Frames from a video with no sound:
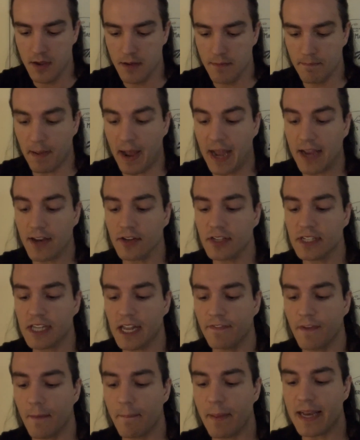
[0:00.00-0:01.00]
Buy
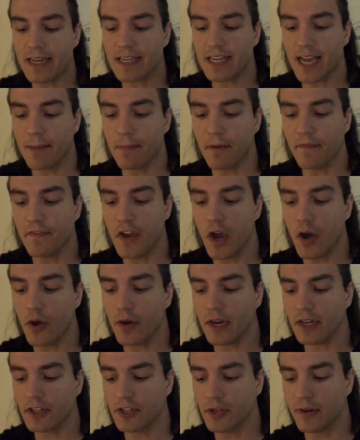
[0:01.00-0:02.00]
yourself a big tub of
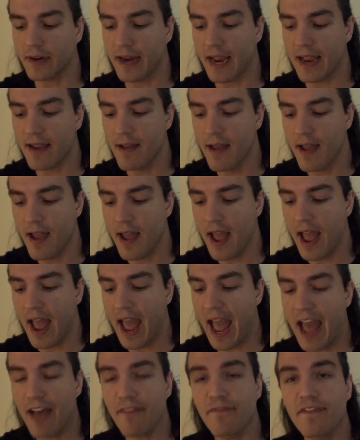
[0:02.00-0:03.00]
yogurt or a
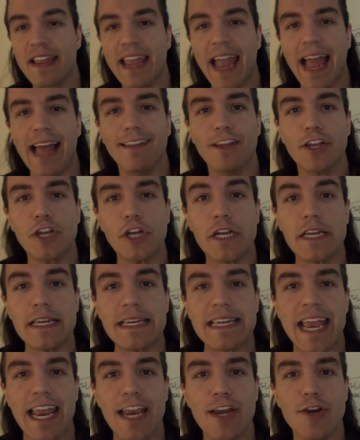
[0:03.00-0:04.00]
half-gallon
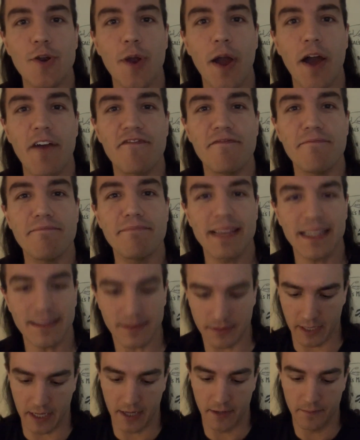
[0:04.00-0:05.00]
container of
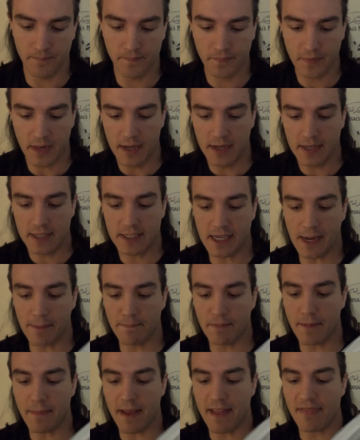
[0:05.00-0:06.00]
milk.
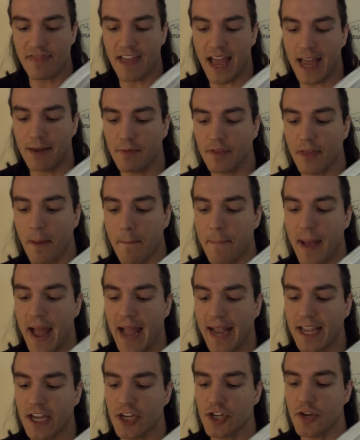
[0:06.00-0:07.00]
Supplement that with a
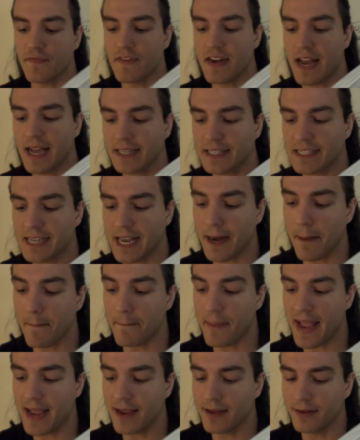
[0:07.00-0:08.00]
package of nuts and a
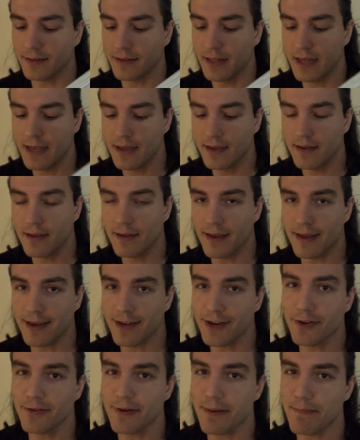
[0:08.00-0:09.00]
bagel,
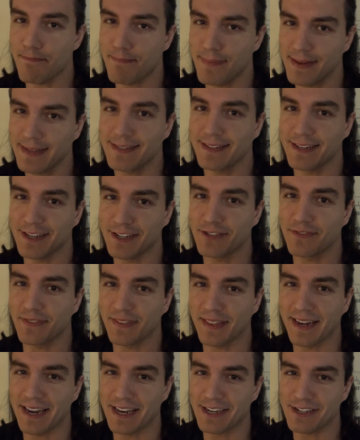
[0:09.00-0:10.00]
and you're in business for
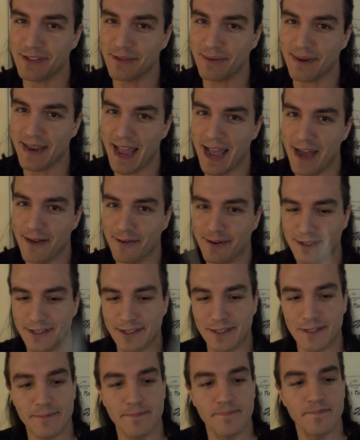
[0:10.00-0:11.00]
the next 3
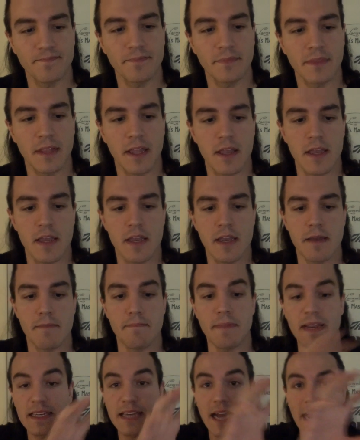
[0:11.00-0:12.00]
hours.
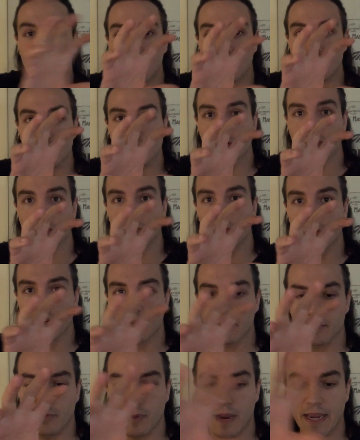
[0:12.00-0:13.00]
McDonald's,
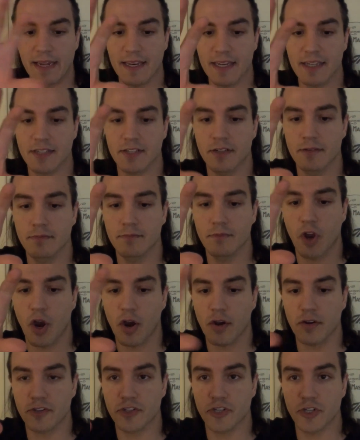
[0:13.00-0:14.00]
or Wendy's,
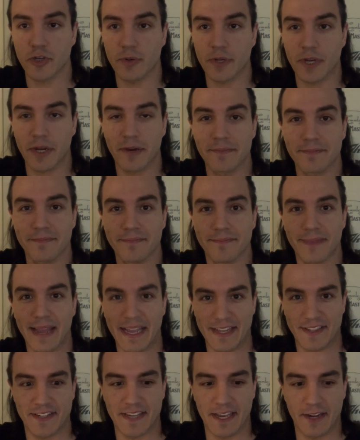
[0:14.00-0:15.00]
Carl's Jr.,
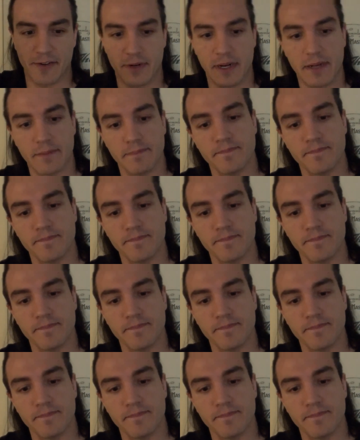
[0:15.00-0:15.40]
etc.